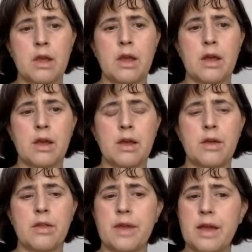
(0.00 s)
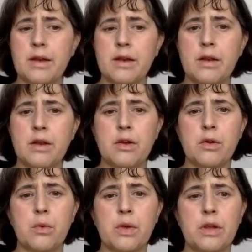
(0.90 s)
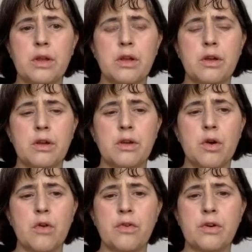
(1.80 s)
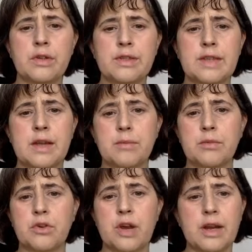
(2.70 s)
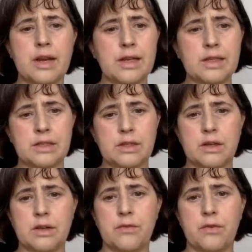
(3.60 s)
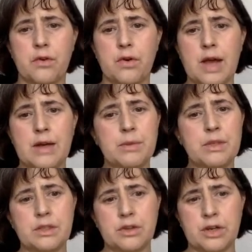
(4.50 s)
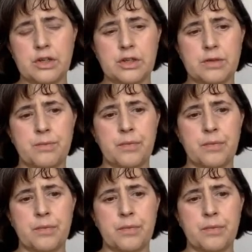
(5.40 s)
Uh, then uh, we uh, offer some trainings uh, for administration